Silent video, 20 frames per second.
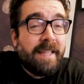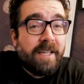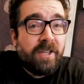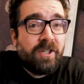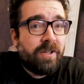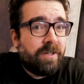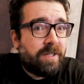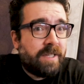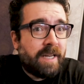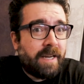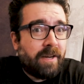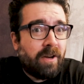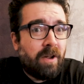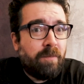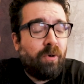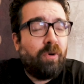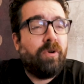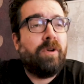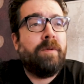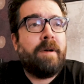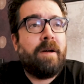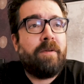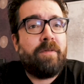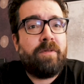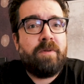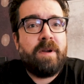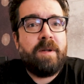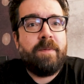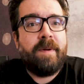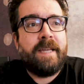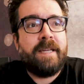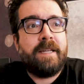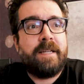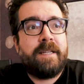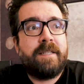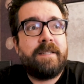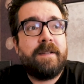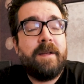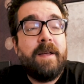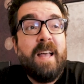They should take no more than about three
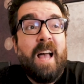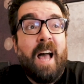weeks.